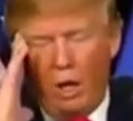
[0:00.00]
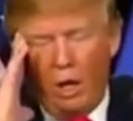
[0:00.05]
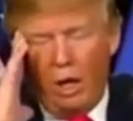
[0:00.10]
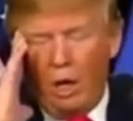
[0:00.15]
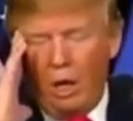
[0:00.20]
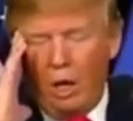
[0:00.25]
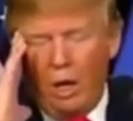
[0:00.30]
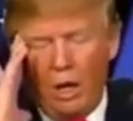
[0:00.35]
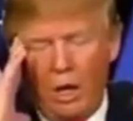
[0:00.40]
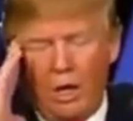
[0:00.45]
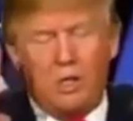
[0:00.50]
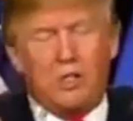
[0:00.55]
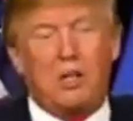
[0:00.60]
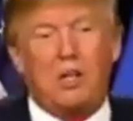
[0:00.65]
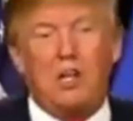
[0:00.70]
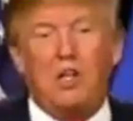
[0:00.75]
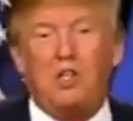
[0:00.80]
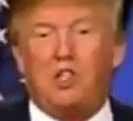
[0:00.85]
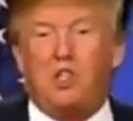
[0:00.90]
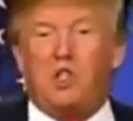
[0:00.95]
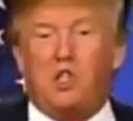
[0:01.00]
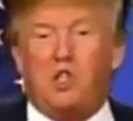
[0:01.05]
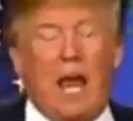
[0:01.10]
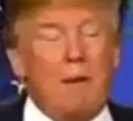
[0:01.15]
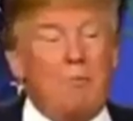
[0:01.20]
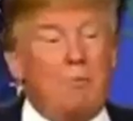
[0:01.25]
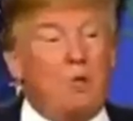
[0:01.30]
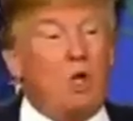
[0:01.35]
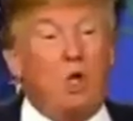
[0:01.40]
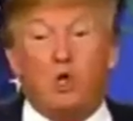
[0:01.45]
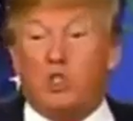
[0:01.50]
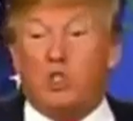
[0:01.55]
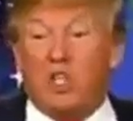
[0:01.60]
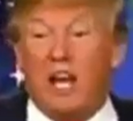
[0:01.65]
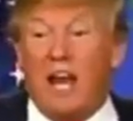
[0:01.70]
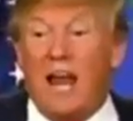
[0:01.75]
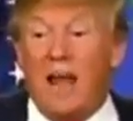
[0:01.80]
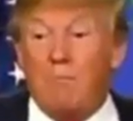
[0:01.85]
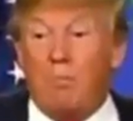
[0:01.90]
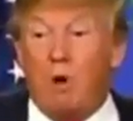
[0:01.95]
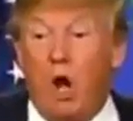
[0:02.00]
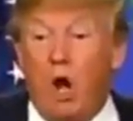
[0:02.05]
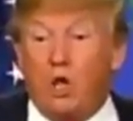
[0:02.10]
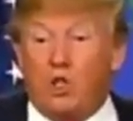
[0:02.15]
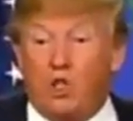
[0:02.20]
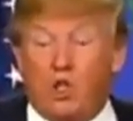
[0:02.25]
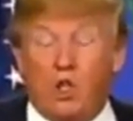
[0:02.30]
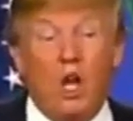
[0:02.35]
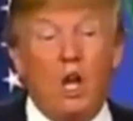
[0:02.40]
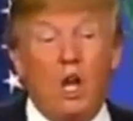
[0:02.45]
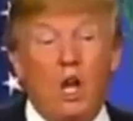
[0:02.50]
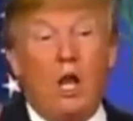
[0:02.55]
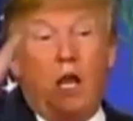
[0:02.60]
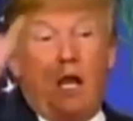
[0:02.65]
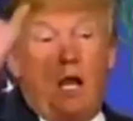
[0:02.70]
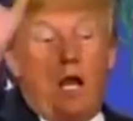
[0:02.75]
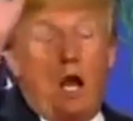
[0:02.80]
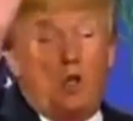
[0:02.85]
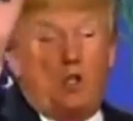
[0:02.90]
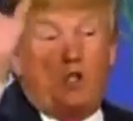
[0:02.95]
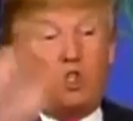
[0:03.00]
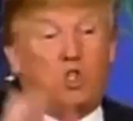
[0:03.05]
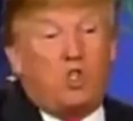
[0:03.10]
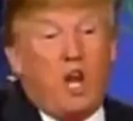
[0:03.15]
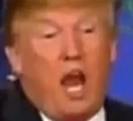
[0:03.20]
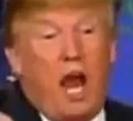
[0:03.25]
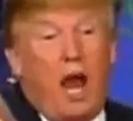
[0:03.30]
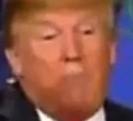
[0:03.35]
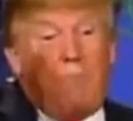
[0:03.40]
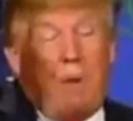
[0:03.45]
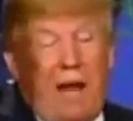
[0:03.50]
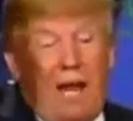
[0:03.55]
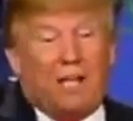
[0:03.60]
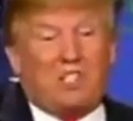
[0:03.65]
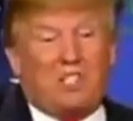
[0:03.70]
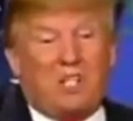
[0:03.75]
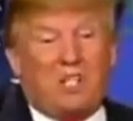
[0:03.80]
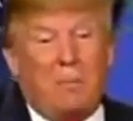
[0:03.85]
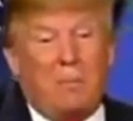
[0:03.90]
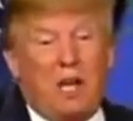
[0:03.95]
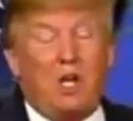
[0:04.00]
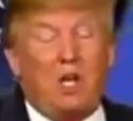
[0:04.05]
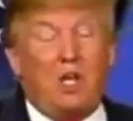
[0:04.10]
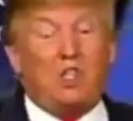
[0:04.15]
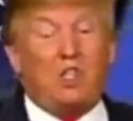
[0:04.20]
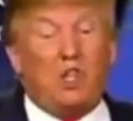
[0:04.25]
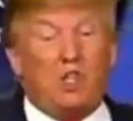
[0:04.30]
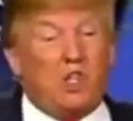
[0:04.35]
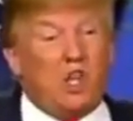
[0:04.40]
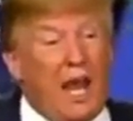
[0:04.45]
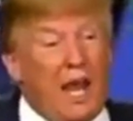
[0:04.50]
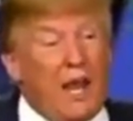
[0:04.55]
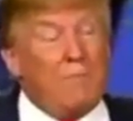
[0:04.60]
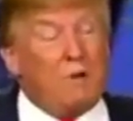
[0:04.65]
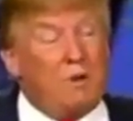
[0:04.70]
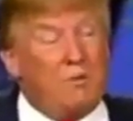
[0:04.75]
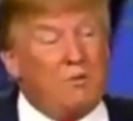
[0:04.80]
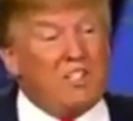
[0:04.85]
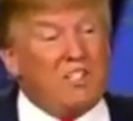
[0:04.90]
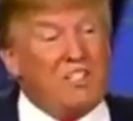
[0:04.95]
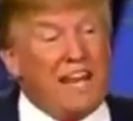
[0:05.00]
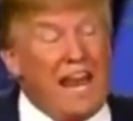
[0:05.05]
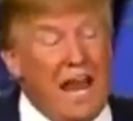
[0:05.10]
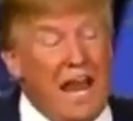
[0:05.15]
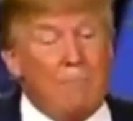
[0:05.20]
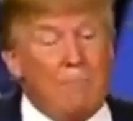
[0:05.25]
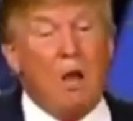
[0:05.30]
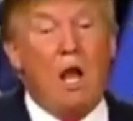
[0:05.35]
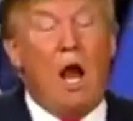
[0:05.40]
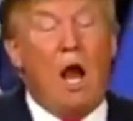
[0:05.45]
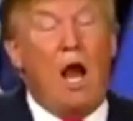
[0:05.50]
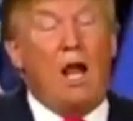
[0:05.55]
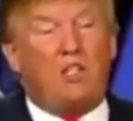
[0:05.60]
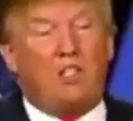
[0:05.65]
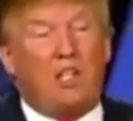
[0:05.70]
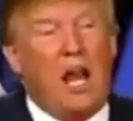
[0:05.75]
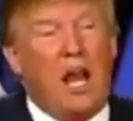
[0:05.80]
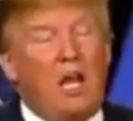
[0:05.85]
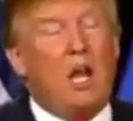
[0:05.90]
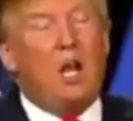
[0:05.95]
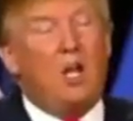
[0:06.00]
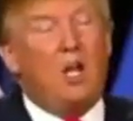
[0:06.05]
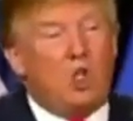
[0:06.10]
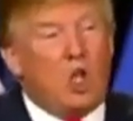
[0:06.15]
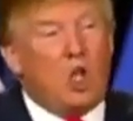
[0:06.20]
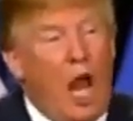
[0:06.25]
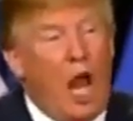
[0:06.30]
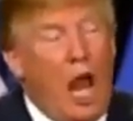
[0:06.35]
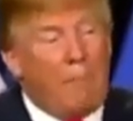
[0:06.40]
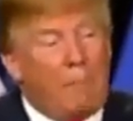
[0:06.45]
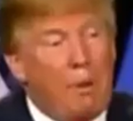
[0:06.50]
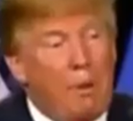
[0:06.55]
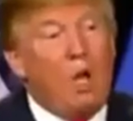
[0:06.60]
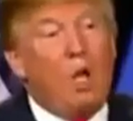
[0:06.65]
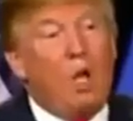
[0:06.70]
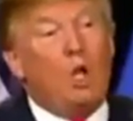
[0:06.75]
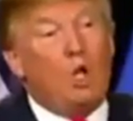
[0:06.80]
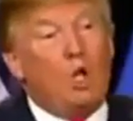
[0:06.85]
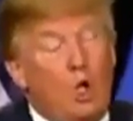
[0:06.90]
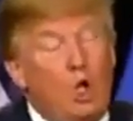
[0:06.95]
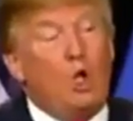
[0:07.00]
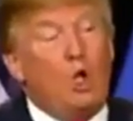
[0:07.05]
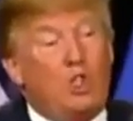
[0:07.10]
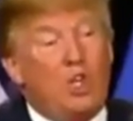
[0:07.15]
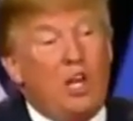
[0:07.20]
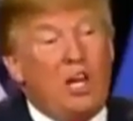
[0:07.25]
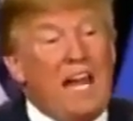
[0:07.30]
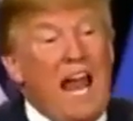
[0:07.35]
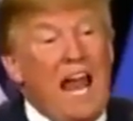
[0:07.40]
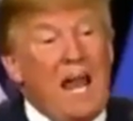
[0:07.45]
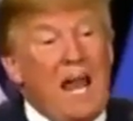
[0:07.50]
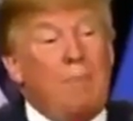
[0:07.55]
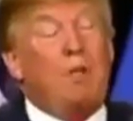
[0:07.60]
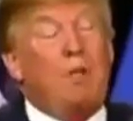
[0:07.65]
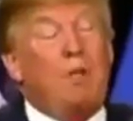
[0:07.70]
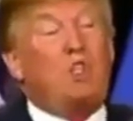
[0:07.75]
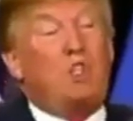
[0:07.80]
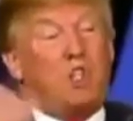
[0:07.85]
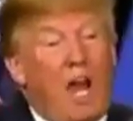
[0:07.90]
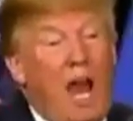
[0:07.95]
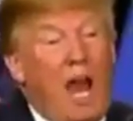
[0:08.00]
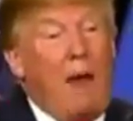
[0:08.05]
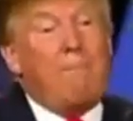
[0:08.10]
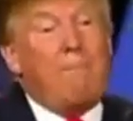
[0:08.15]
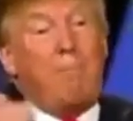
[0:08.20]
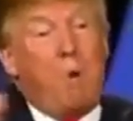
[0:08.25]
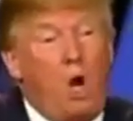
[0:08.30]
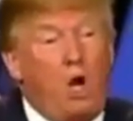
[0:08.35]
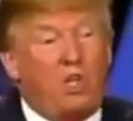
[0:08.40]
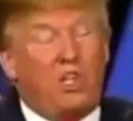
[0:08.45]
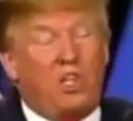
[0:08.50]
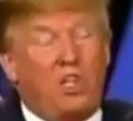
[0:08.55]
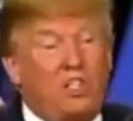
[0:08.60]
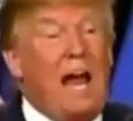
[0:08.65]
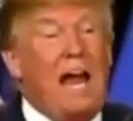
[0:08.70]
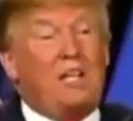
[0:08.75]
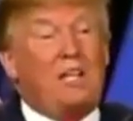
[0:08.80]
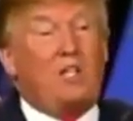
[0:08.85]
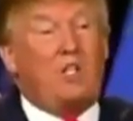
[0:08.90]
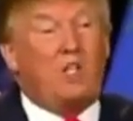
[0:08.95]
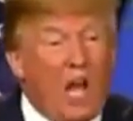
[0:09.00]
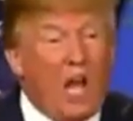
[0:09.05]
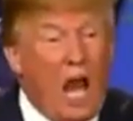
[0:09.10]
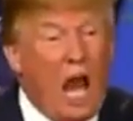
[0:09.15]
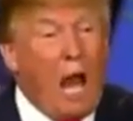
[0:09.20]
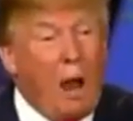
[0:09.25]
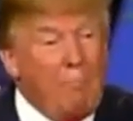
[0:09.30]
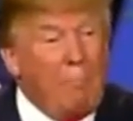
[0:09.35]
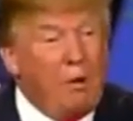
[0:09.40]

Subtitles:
He's ashamed to use the name Bush. He goes, Jeb, exclamation. He's ashamed of his name. I said, Jeb, use your name. It's Jeb Bush. It's not Jeb.